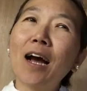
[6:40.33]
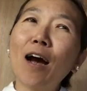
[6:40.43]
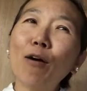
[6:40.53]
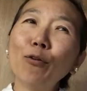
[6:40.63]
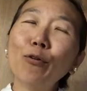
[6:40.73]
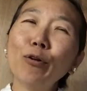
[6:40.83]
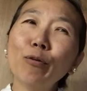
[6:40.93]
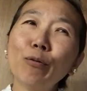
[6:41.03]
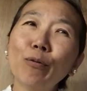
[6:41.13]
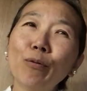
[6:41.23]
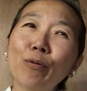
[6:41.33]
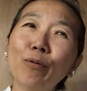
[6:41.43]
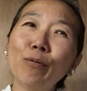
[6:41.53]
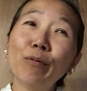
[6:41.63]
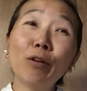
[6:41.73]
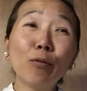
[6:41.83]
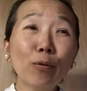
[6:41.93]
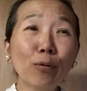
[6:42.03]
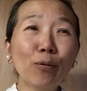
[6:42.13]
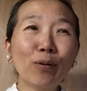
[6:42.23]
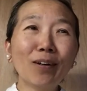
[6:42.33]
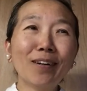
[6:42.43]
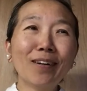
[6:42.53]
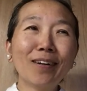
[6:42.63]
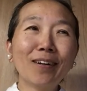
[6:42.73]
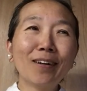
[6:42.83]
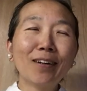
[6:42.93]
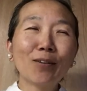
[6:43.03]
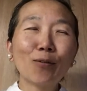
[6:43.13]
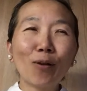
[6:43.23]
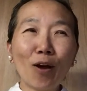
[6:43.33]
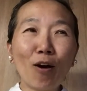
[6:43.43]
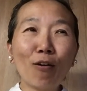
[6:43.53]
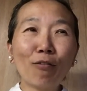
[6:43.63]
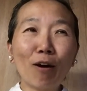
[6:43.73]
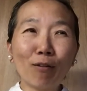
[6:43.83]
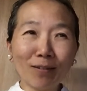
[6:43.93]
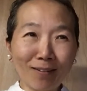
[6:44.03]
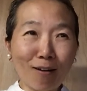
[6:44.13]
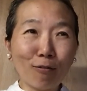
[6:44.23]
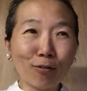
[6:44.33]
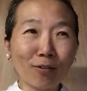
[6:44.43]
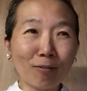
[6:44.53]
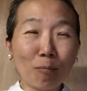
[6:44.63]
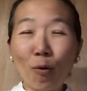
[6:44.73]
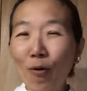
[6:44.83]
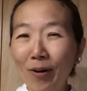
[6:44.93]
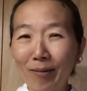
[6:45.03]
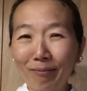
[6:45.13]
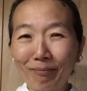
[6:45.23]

how do we do to love ourselves more